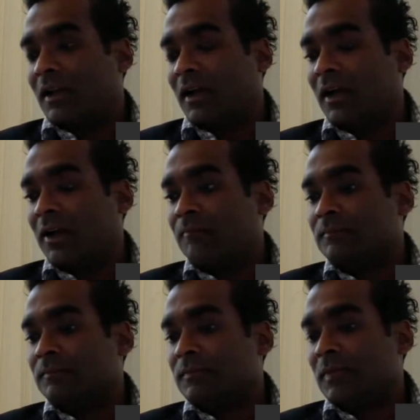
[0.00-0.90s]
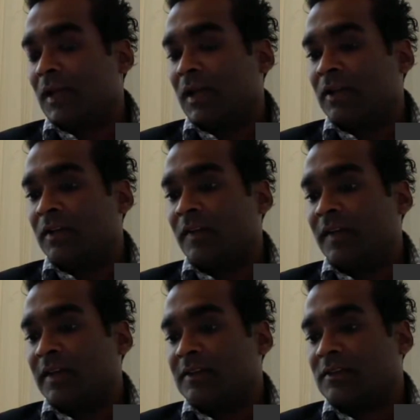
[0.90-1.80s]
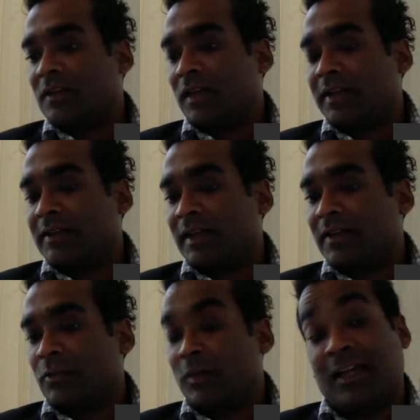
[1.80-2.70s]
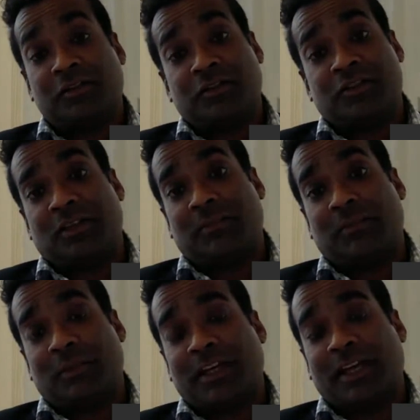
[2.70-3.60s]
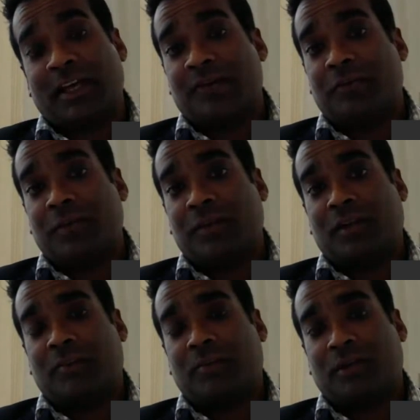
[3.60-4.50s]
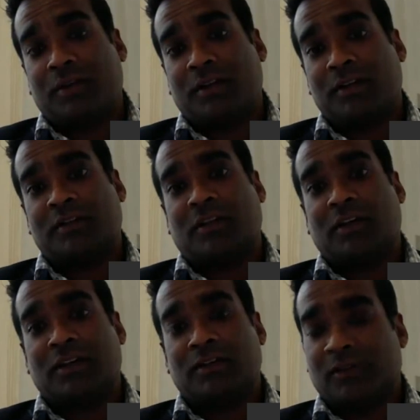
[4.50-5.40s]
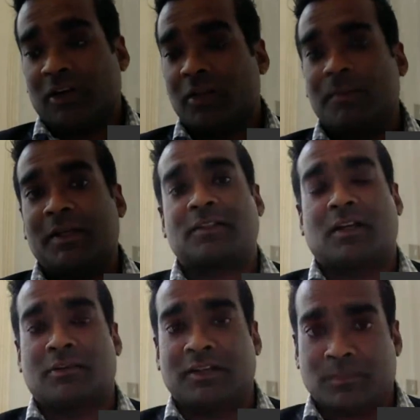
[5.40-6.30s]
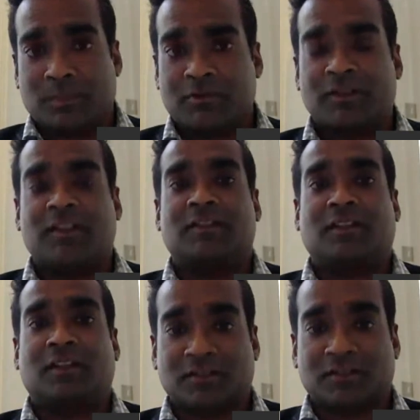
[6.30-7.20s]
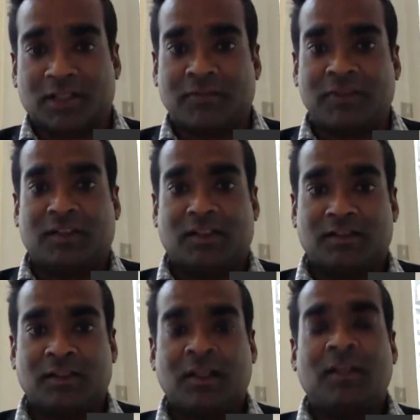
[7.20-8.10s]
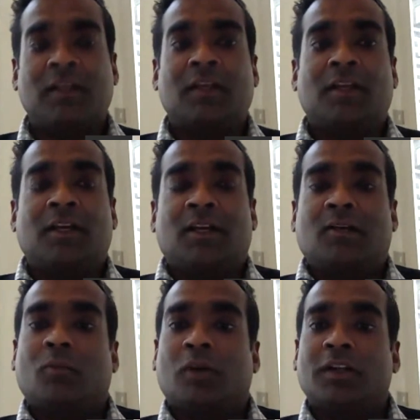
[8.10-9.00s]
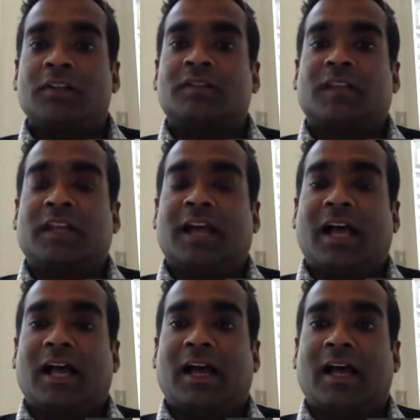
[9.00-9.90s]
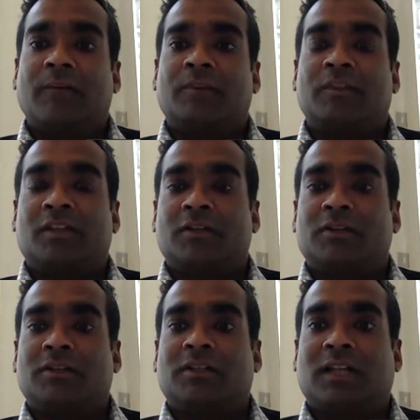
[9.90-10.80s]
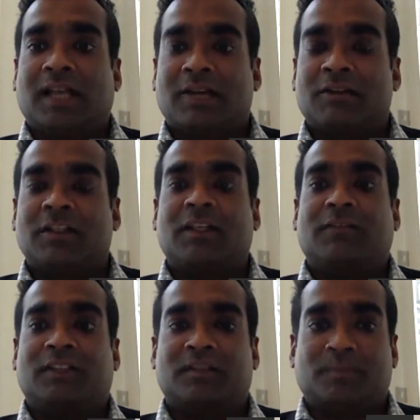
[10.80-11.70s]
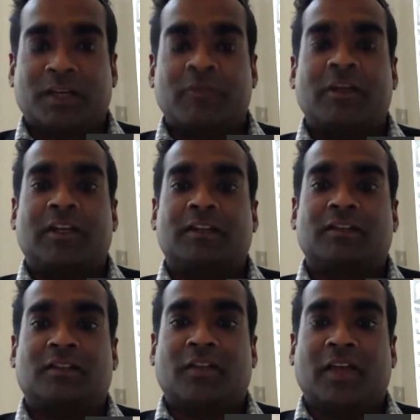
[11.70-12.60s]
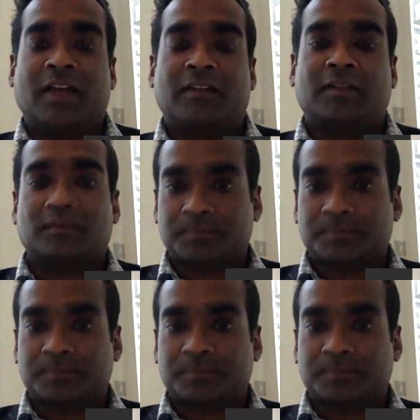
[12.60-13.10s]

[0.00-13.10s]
And I think it's like that, the relationship that we have with our products, our environment, our experiences, and our services. What is the absolute clarity of experience that